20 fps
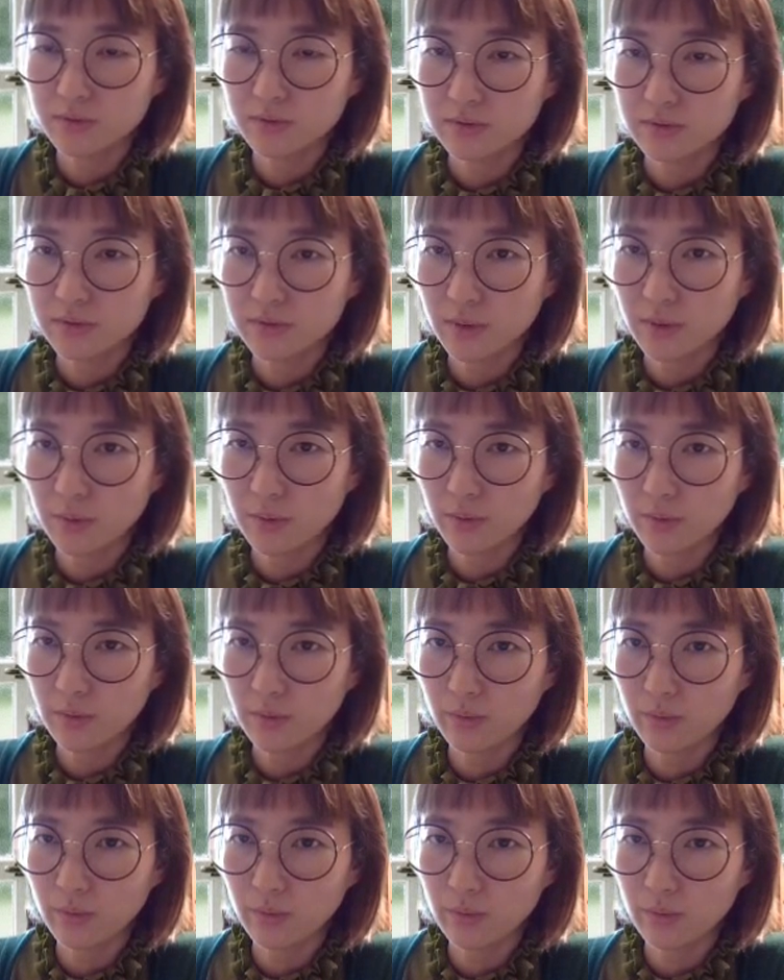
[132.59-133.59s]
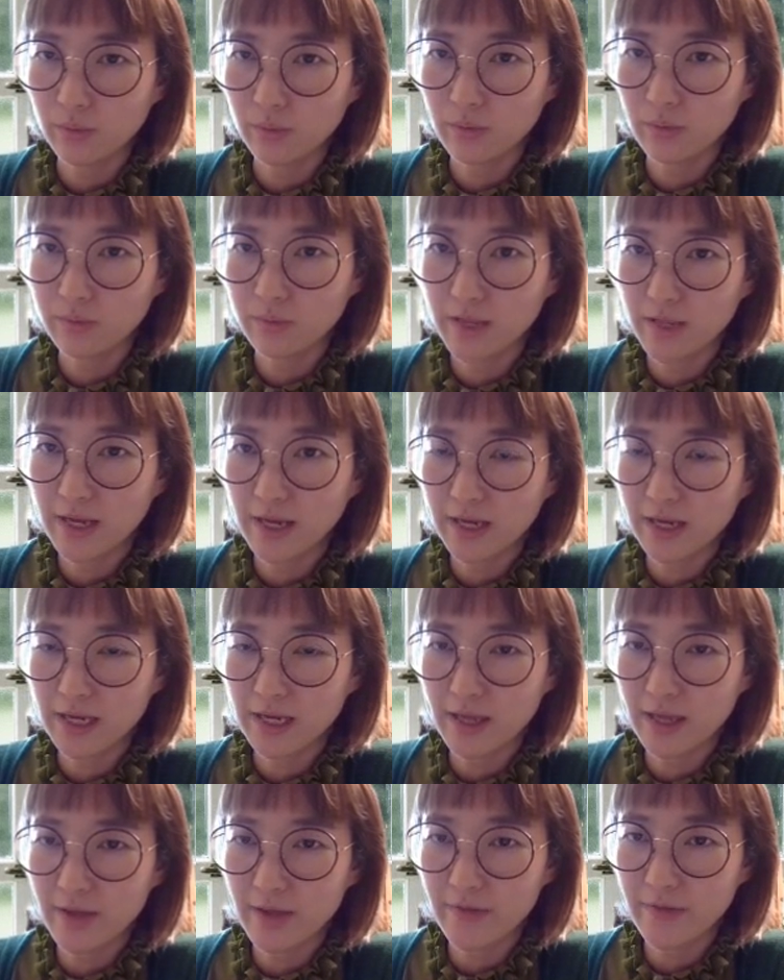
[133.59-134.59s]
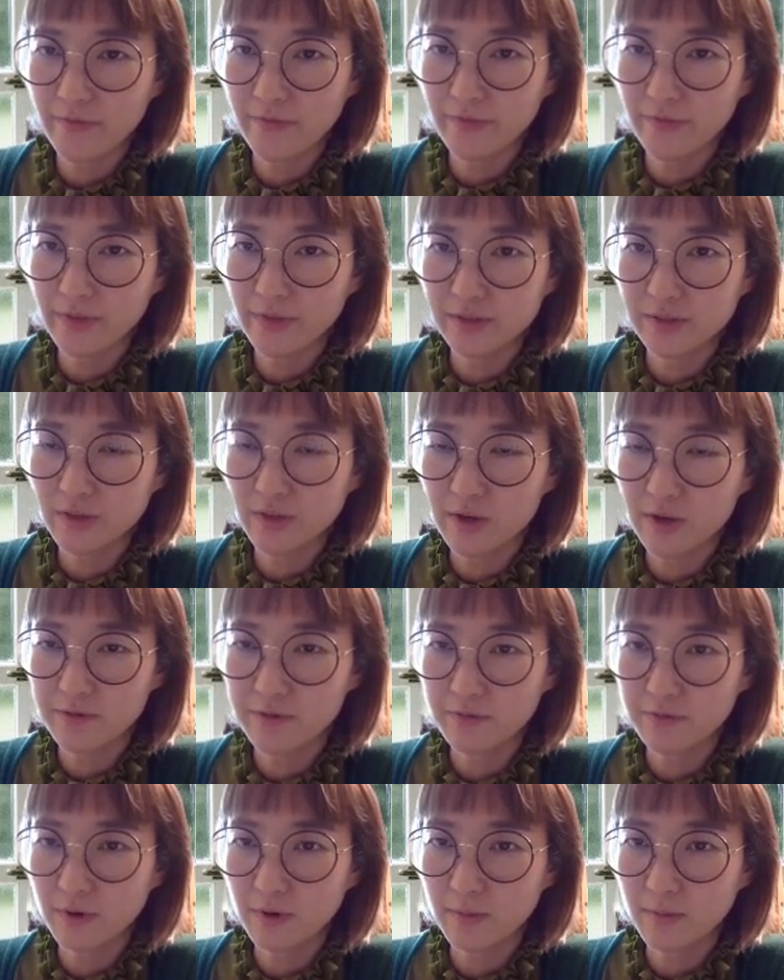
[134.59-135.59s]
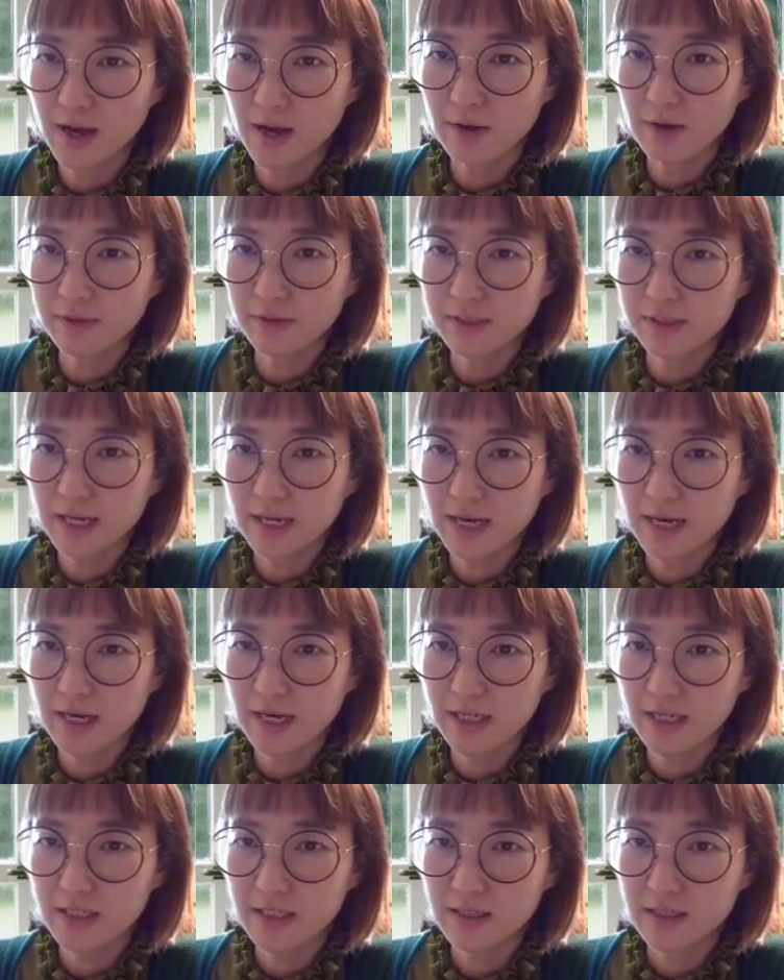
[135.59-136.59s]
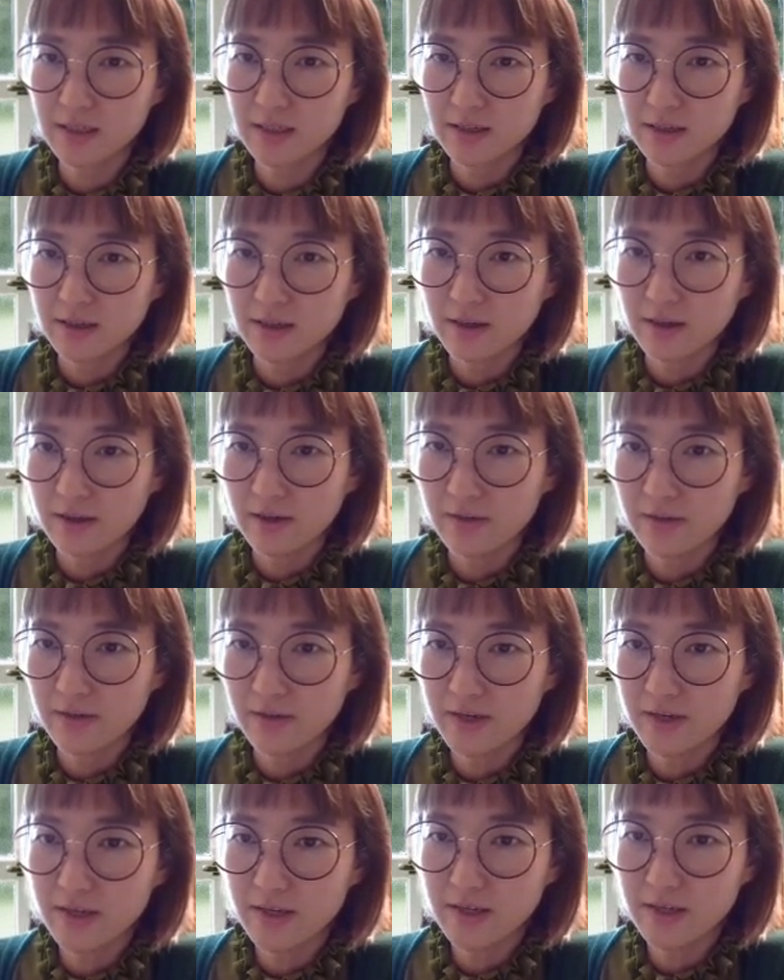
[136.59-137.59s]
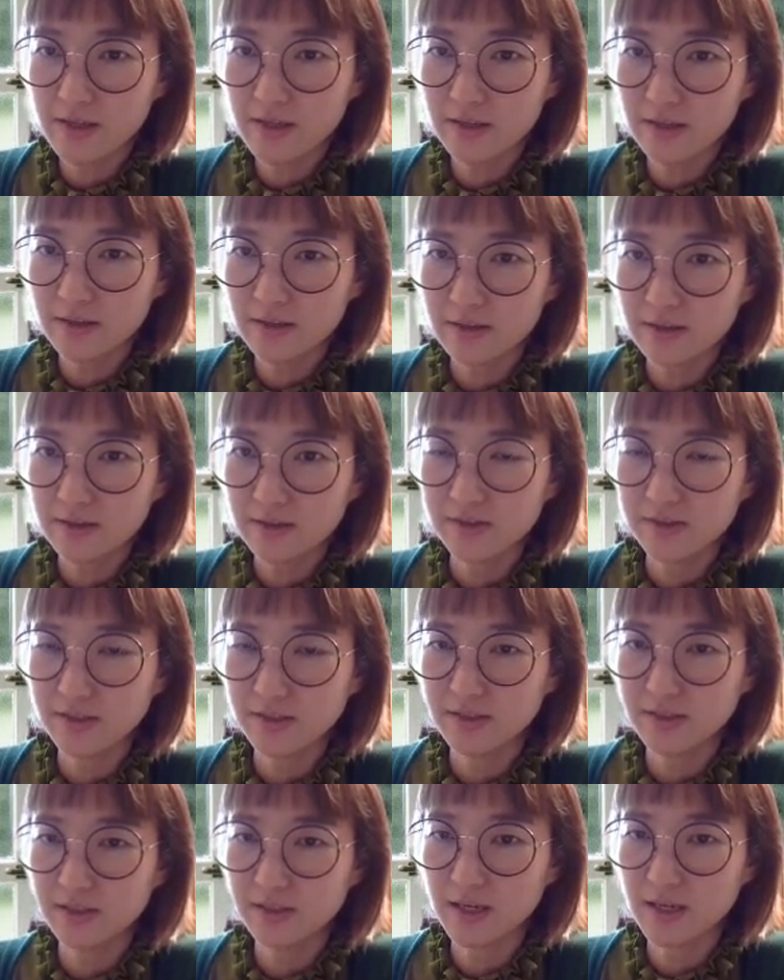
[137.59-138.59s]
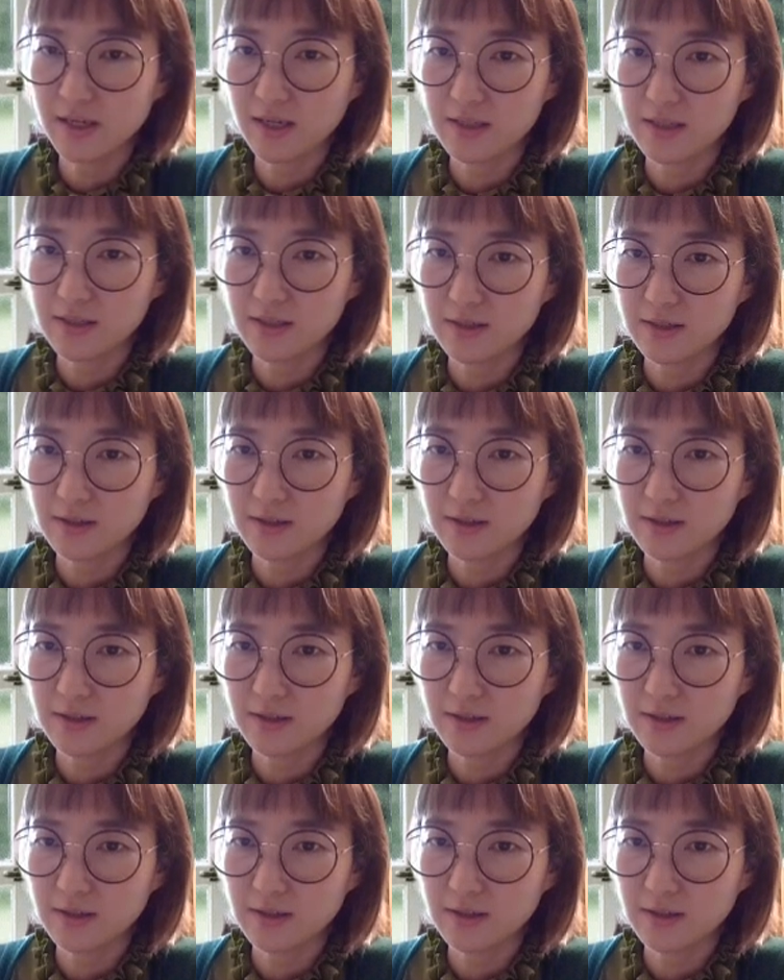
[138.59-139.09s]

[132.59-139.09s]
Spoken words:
So black can start from outside and then this is dead.